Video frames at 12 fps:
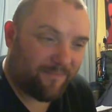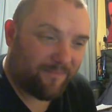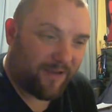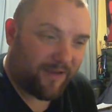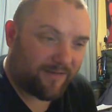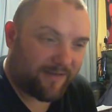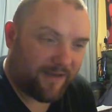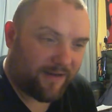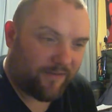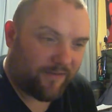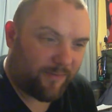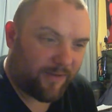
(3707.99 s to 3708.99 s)
Peter said,
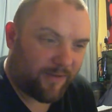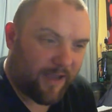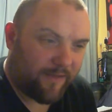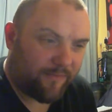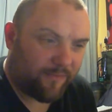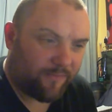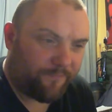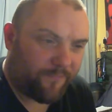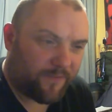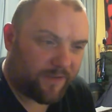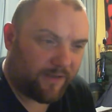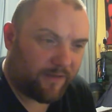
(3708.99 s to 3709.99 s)
I have to be careful.
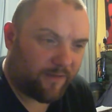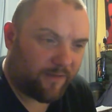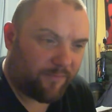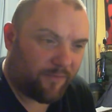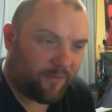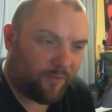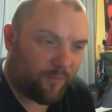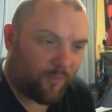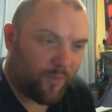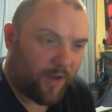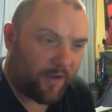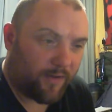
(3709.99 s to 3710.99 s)
Sitting at the computer and
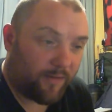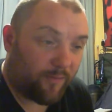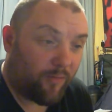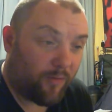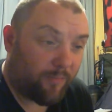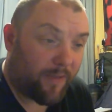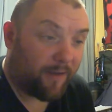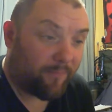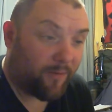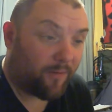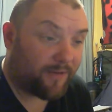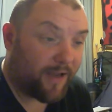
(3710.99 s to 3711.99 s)
working, all my back
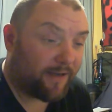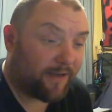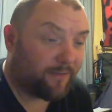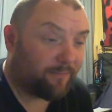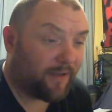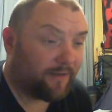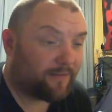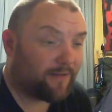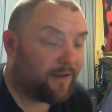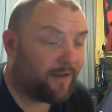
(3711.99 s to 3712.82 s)
pops out and he's a bitch.